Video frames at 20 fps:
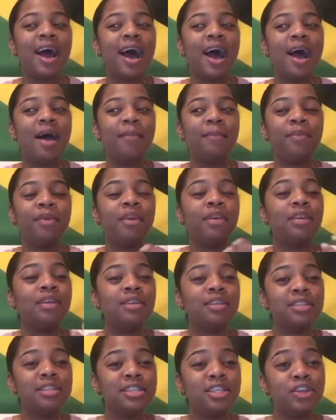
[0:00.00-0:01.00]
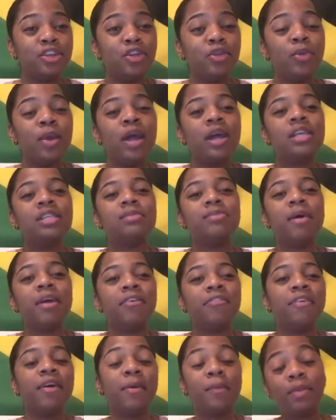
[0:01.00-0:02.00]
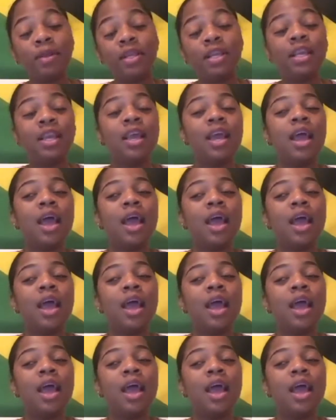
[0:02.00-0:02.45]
I'm gonna consider you guys my family.